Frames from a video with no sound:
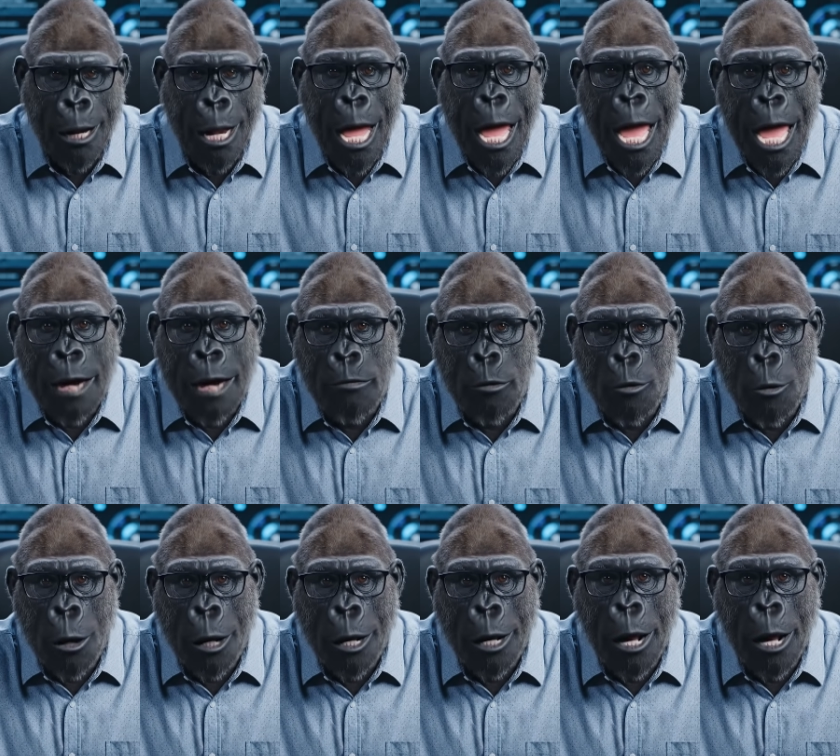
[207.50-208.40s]
Look at how
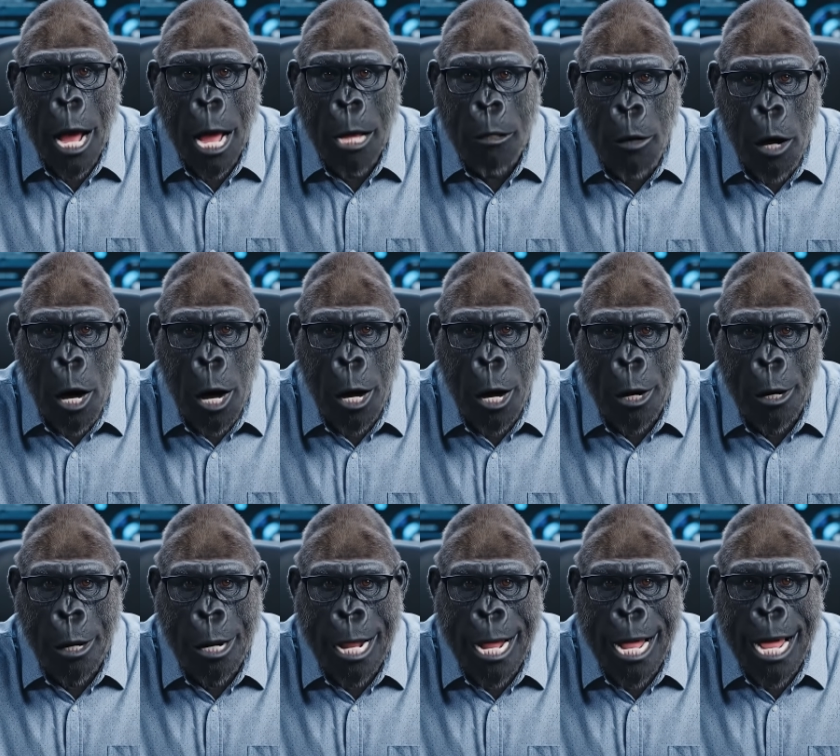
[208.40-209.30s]
natural the gorilla
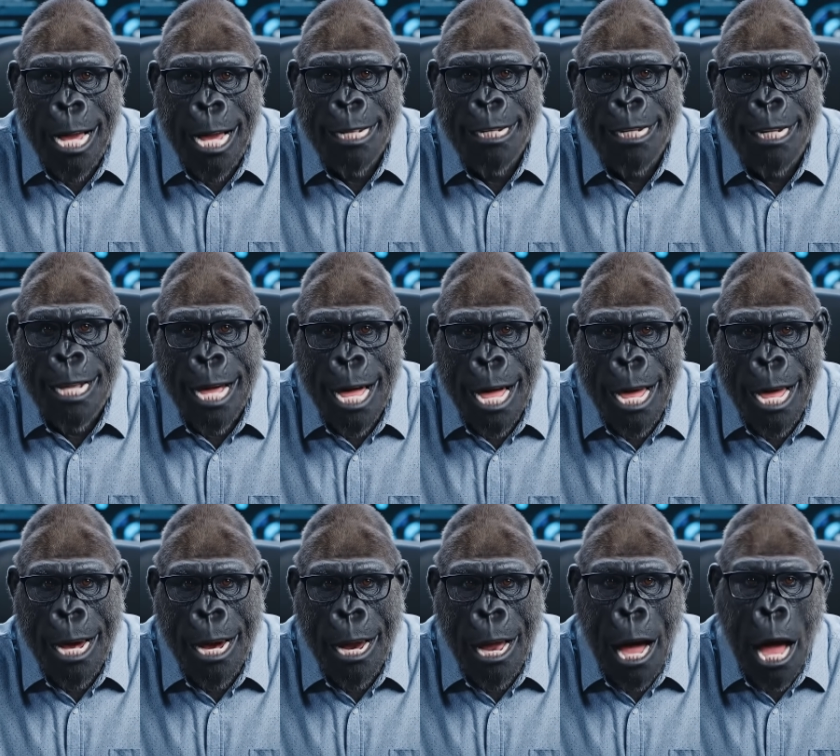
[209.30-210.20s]
looks in this
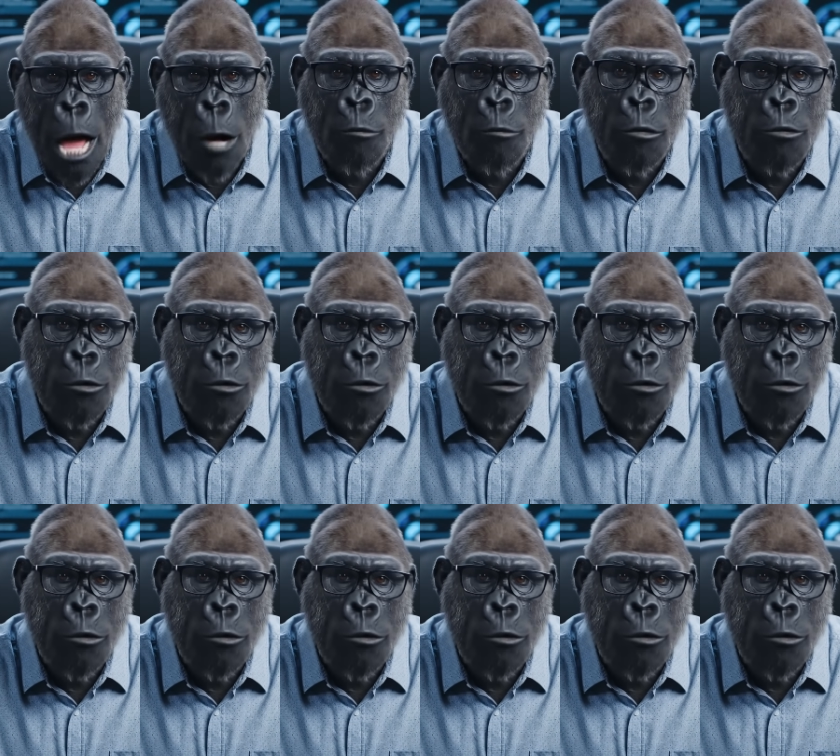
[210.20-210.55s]
professional setting.